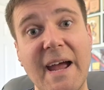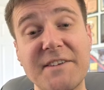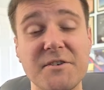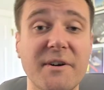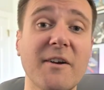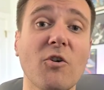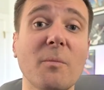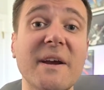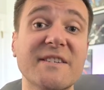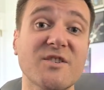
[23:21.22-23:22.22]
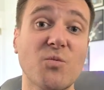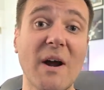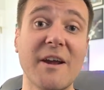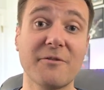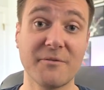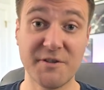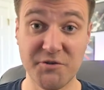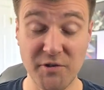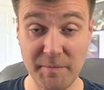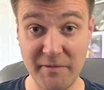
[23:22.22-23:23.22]
As our hero makes his way through this
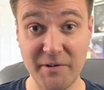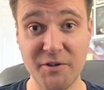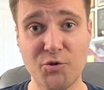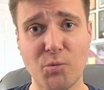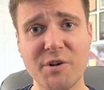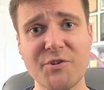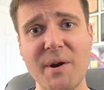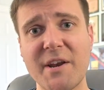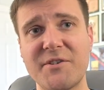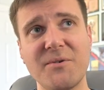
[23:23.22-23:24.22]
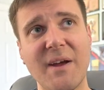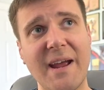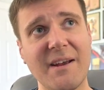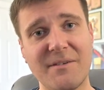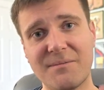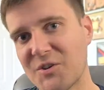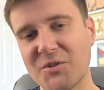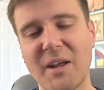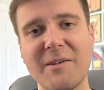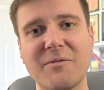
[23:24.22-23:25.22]
creepy village, we're treated to a
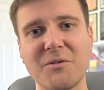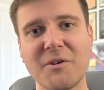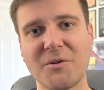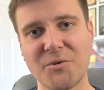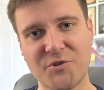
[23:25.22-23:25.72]
delightful little